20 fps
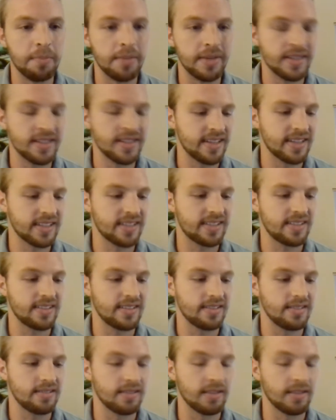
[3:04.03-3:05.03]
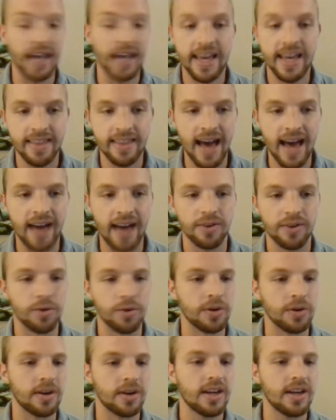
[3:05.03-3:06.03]
business like that
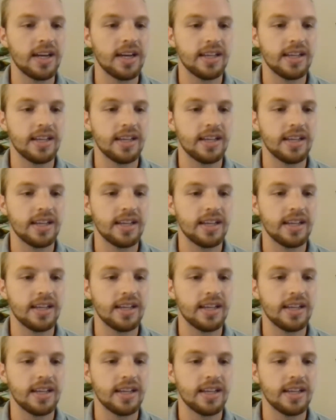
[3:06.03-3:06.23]
or